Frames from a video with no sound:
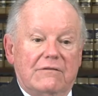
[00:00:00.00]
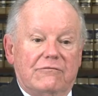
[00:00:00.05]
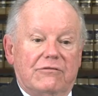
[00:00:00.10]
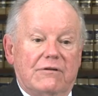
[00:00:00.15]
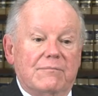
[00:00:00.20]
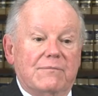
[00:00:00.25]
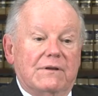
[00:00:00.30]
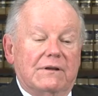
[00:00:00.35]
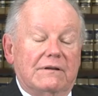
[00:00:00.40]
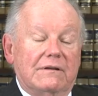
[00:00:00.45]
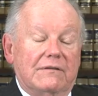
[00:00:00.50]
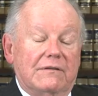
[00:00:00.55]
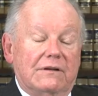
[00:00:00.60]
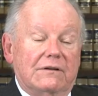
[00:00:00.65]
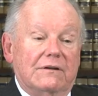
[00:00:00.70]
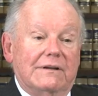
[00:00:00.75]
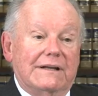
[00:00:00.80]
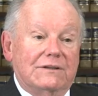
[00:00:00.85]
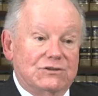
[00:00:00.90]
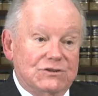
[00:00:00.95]
From the, the
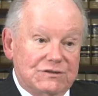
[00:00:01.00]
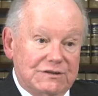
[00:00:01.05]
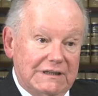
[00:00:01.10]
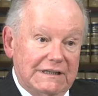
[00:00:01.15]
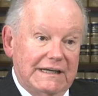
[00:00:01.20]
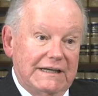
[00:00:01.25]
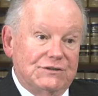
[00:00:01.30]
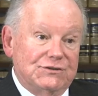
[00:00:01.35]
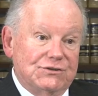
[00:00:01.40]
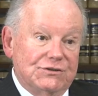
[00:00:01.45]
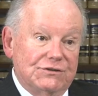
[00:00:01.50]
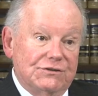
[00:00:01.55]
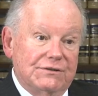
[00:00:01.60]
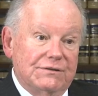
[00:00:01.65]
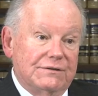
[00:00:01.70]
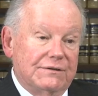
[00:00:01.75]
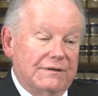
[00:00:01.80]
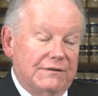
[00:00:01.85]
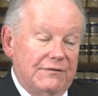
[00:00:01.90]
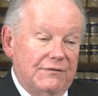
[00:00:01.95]

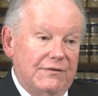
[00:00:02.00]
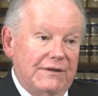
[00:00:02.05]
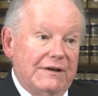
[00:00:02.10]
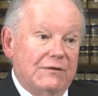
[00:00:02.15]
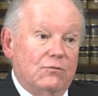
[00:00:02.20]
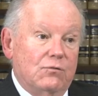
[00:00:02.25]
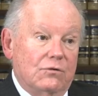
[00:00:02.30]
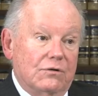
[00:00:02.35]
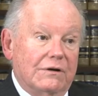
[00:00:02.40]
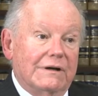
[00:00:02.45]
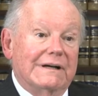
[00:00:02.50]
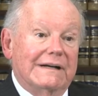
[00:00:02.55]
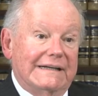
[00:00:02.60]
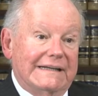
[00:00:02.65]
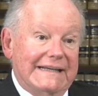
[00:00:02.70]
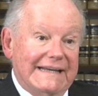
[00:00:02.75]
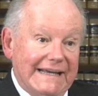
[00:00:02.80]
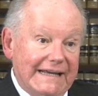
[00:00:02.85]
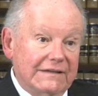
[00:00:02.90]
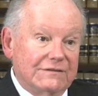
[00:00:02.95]
legislature, they were
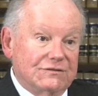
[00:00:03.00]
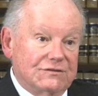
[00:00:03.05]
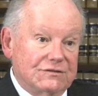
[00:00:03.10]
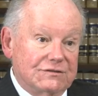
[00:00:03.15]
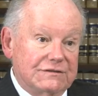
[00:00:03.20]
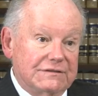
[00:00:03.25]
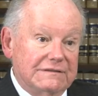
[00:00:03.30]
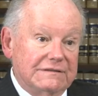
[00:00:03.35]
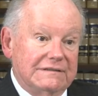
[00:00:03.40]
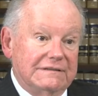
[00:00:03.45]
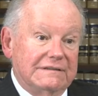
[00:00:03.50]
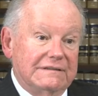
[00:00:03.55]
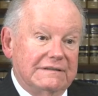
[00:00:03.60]
against